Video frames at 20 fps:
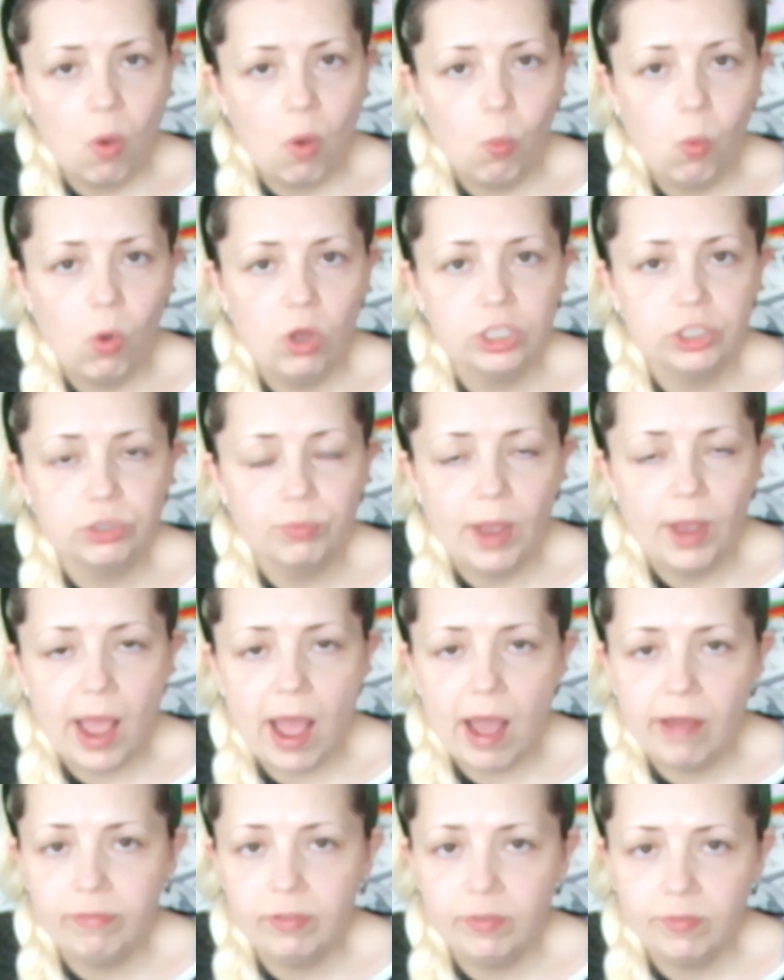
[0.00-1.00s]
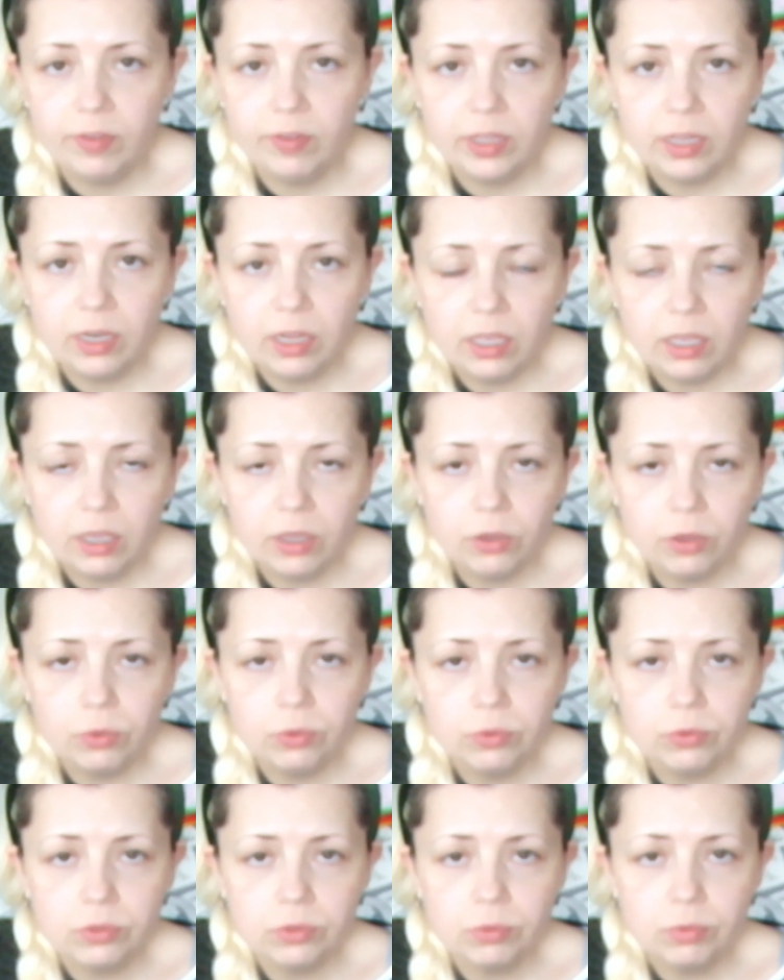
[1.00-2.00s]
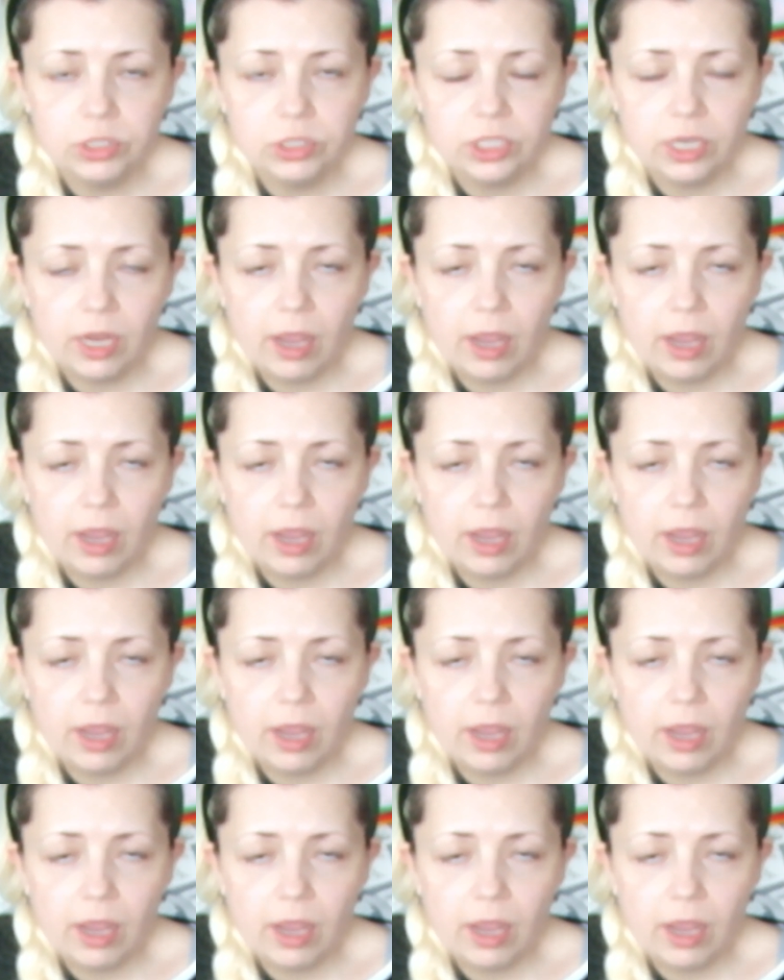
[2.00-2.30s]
watch my other videos which